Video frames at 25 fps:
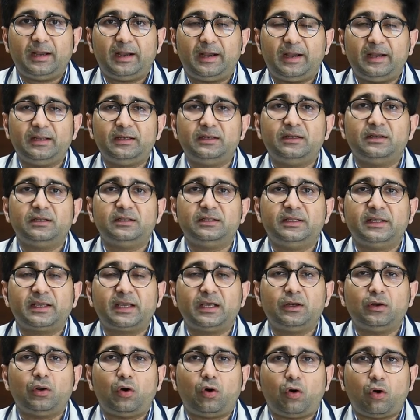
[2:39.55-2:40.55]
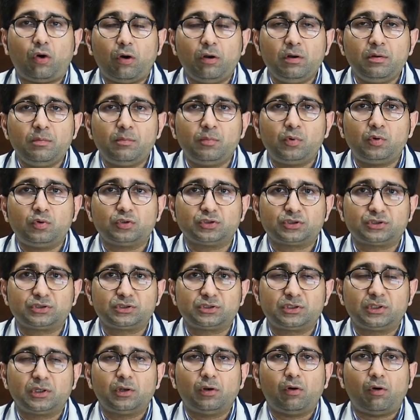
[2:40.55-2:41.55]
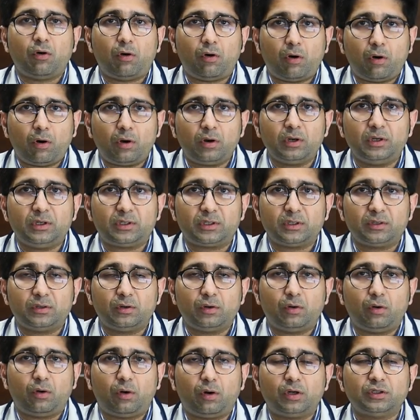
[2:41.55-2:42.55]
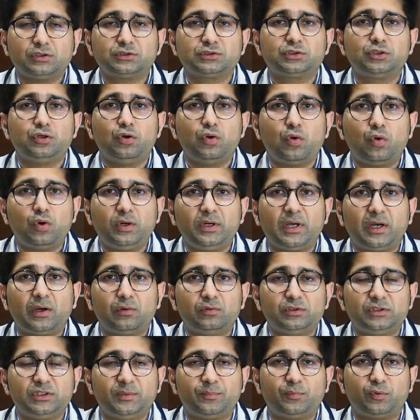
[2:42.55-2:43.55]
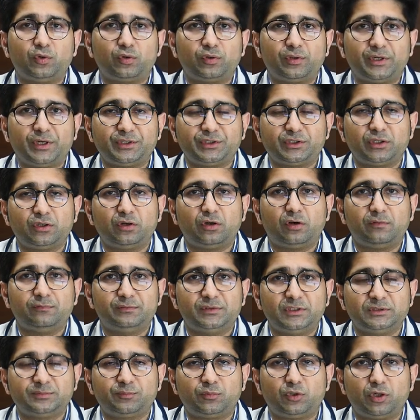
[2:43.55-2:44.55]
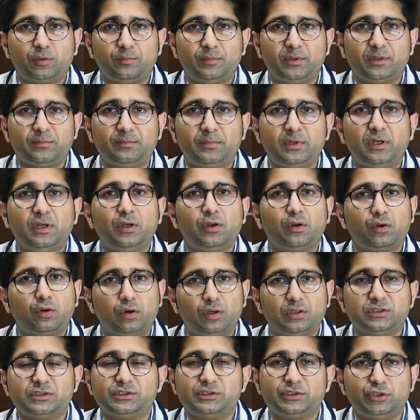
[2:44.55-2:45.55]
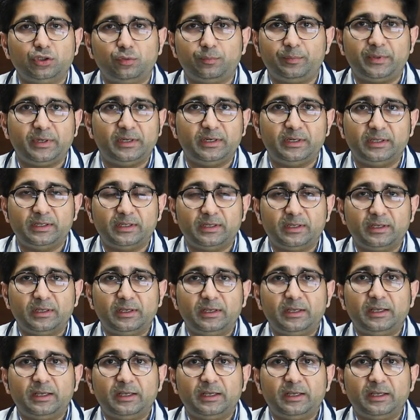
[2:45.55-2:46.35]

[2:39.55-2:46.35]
and they can almost halt or slow down the progression of this problem called COPD.